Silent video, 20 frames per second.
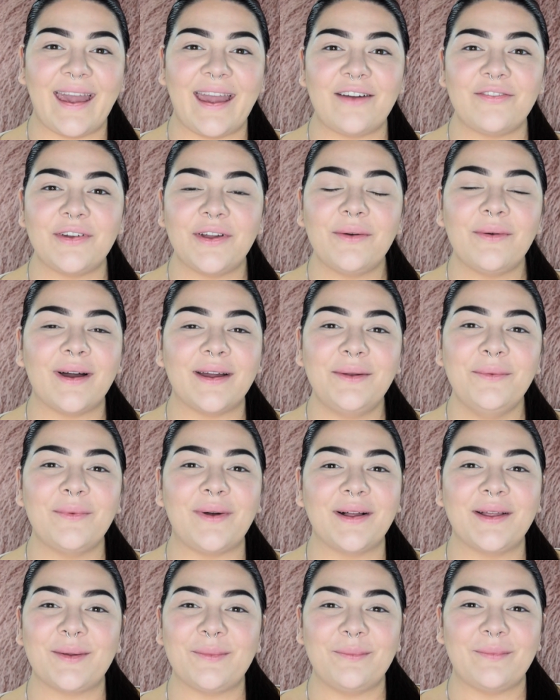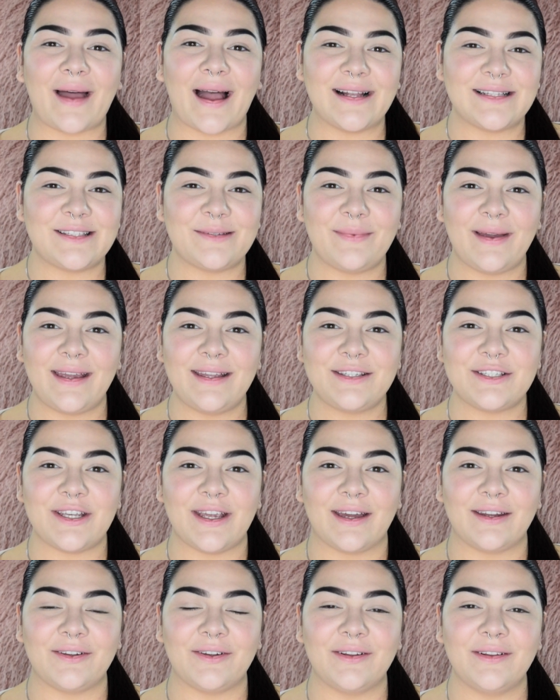Hey everyone, welcome back to my
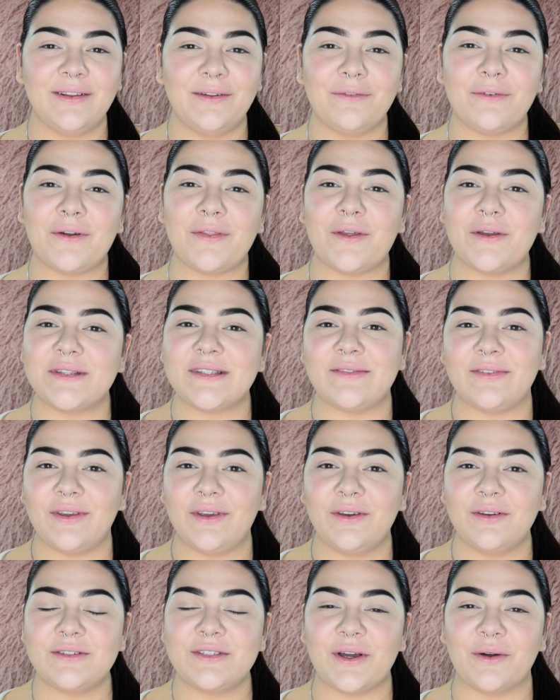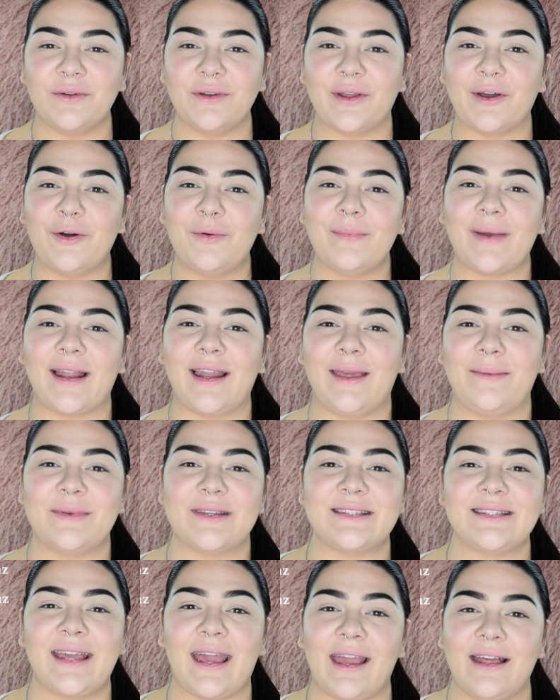channel. For those of you who don't know, my
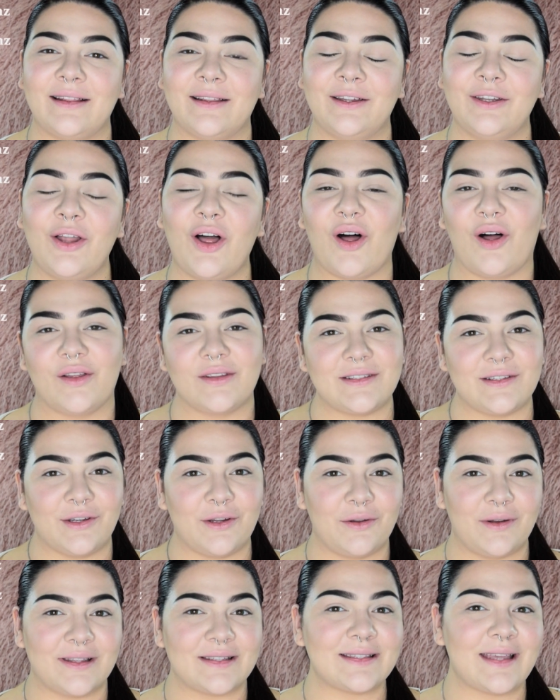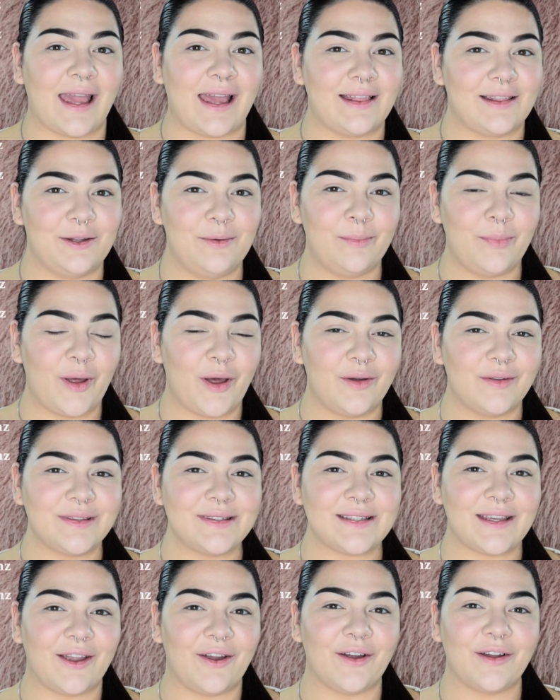name is Katelynn, also known as
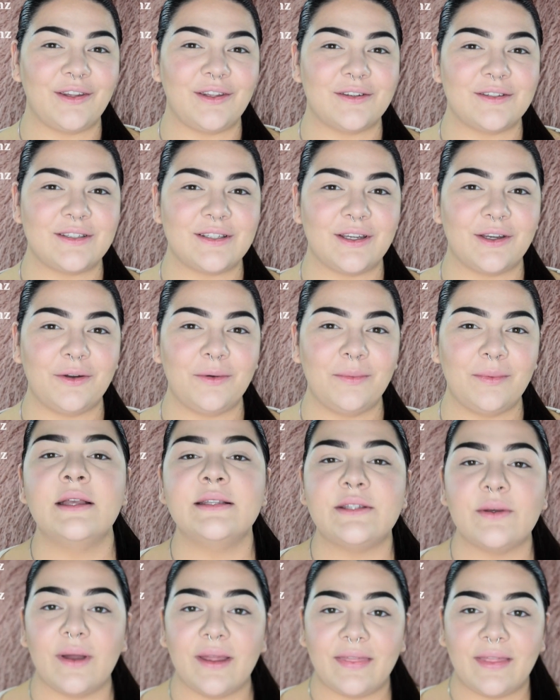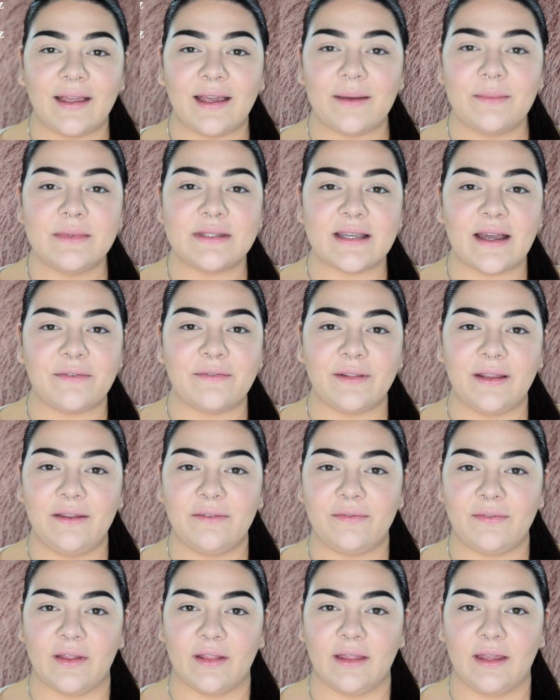KatelynnPwnz here on YouTube. So I think I'm
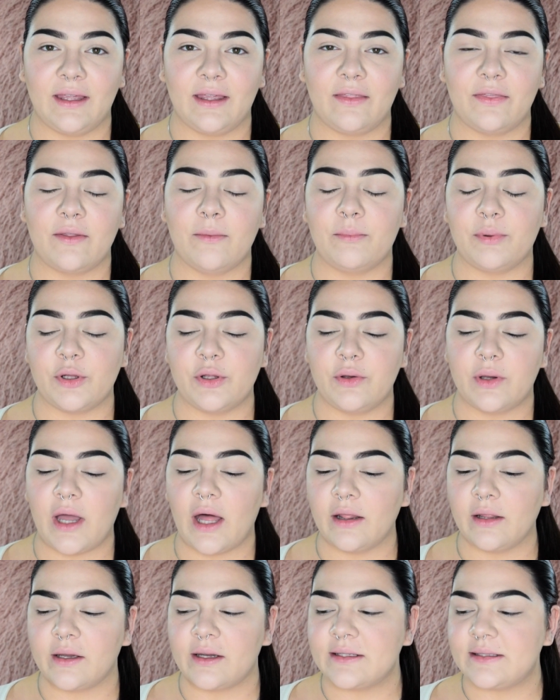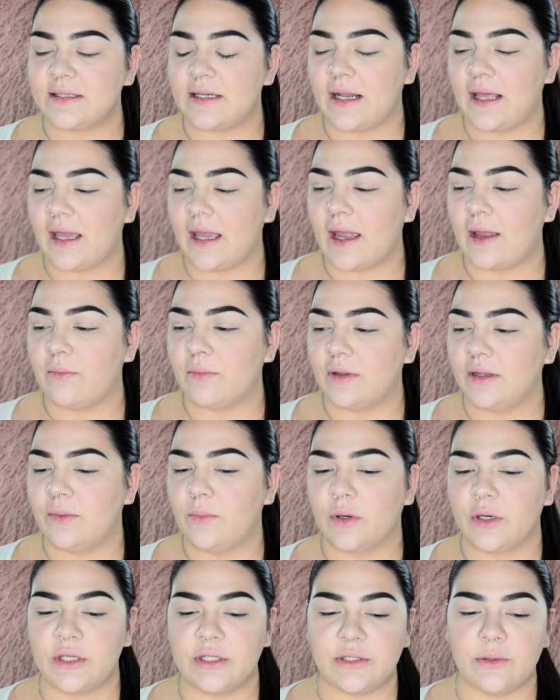definitely feeling the blue colors today. I
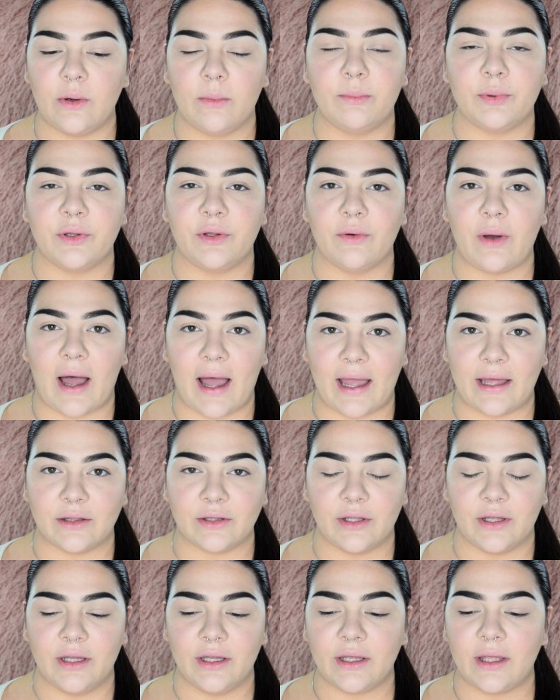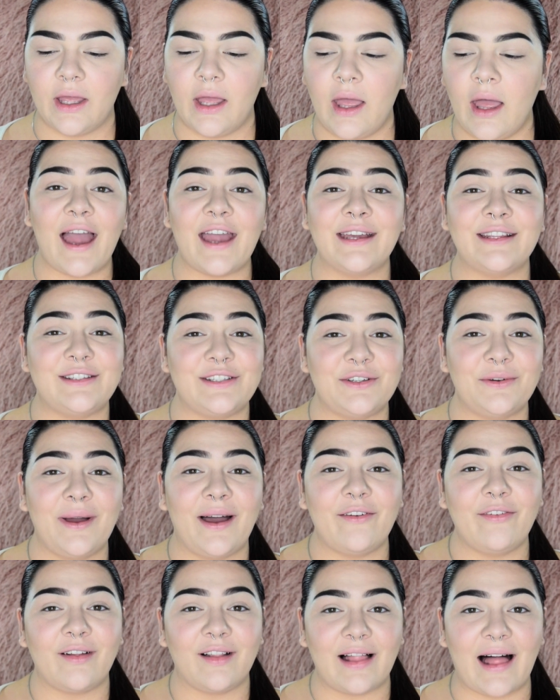really want to do a blue eye look. I do
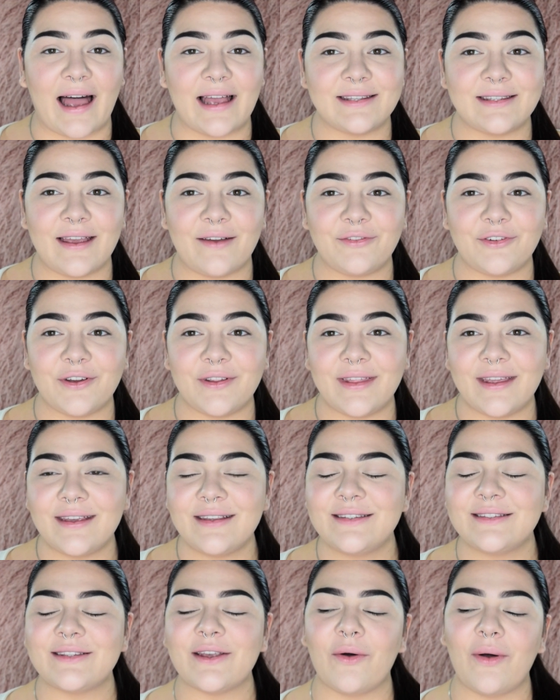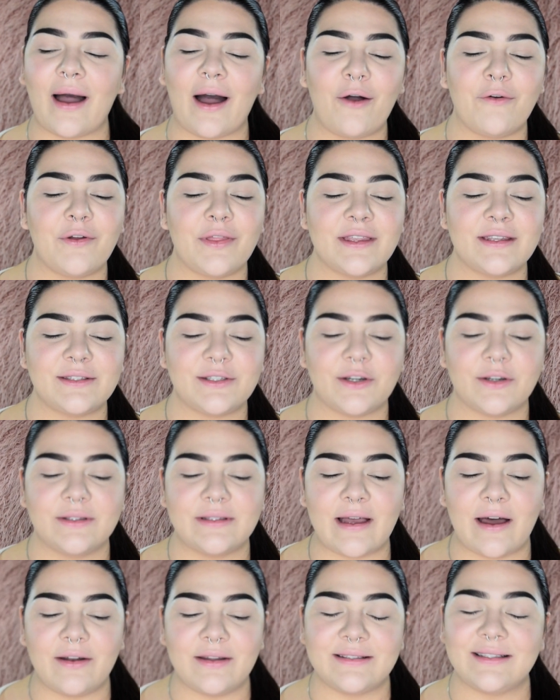have class after this, so however this
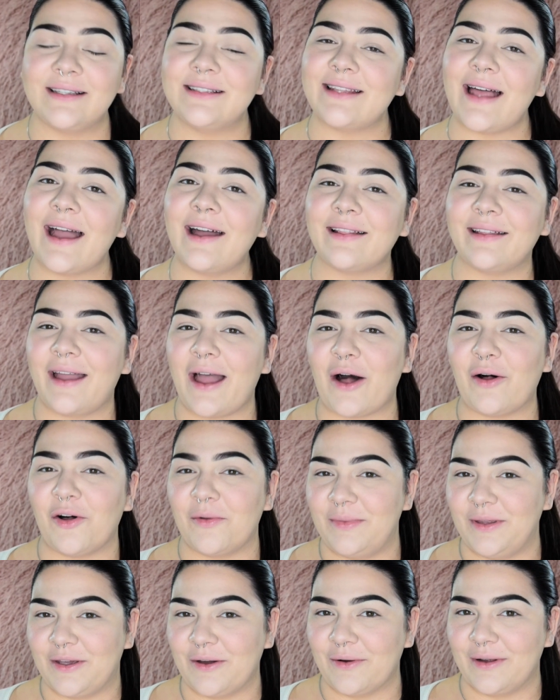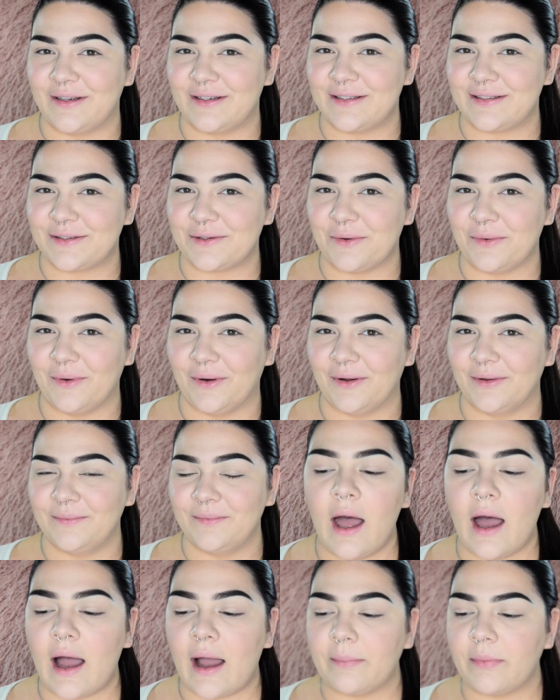turns out is exactly how I'll be going to school.
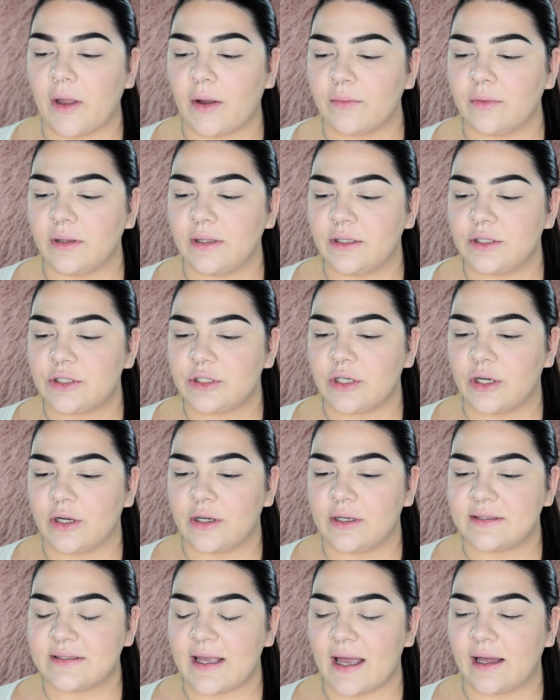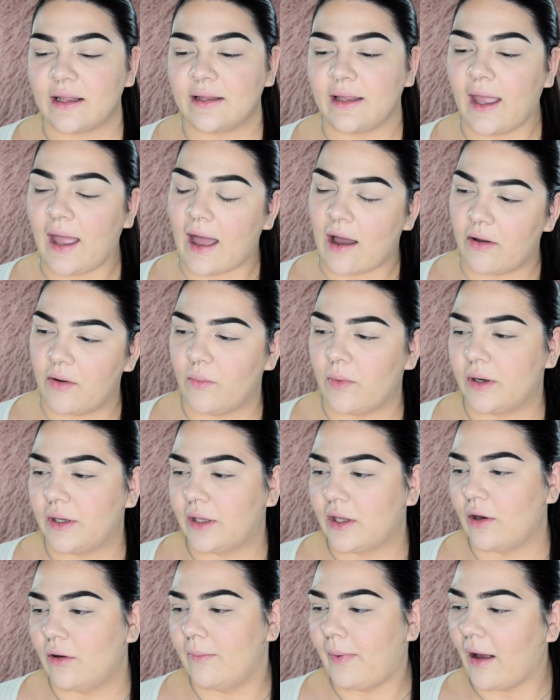I'm not really sure exactly how I
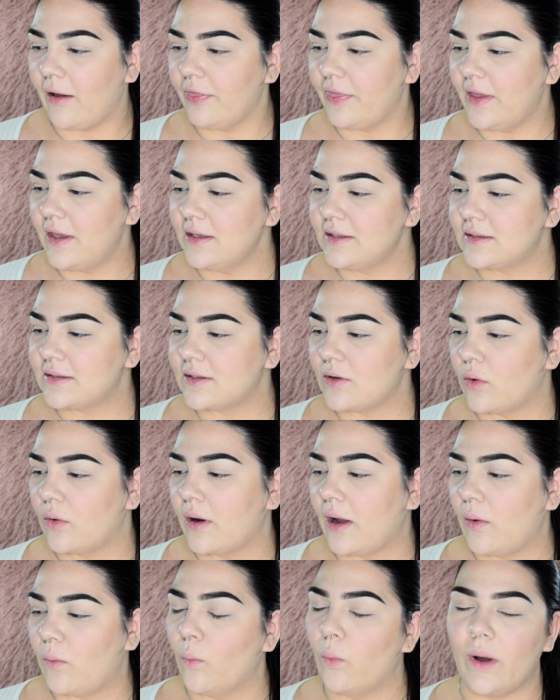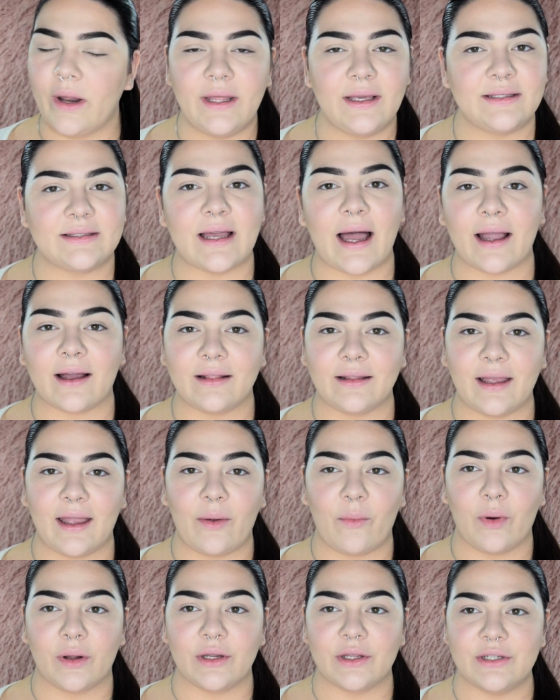want to go about this or what exactly
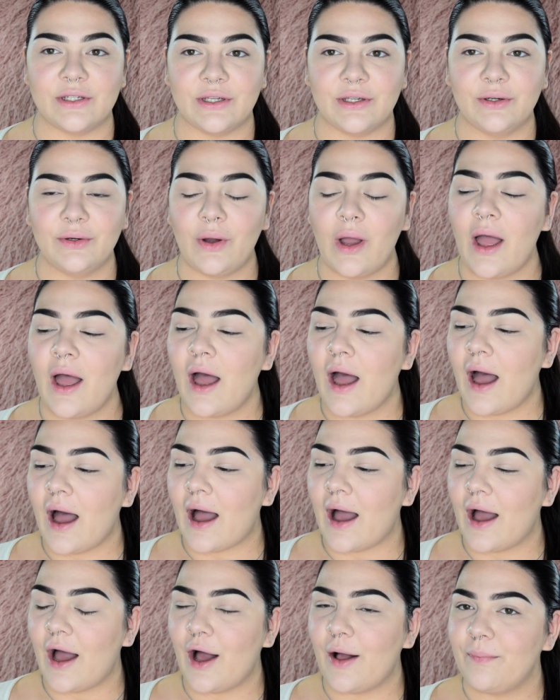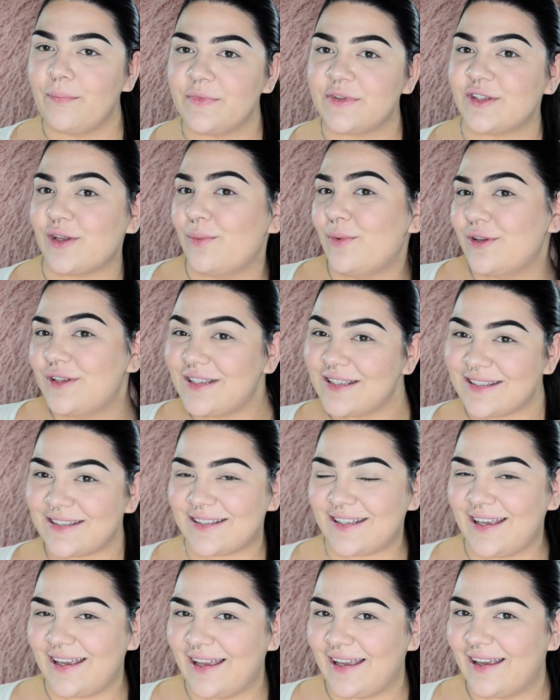I want to do, so we'll
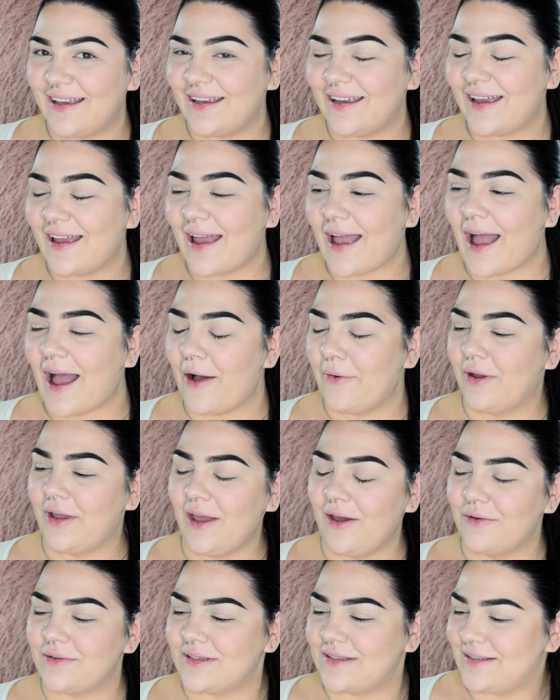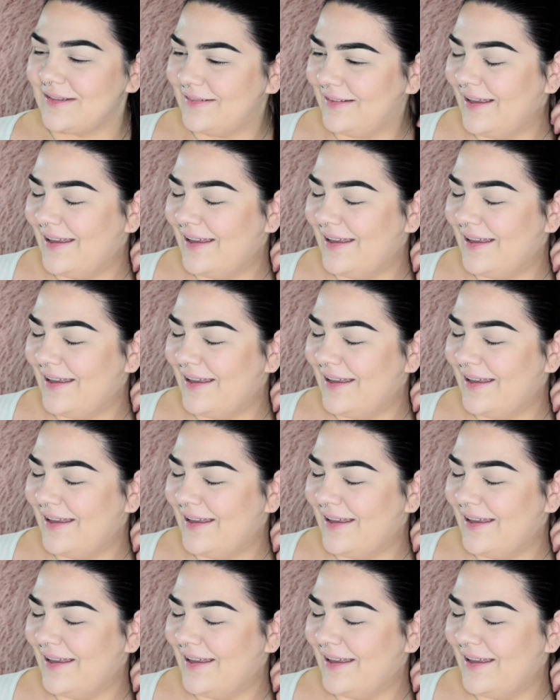just see how it goes.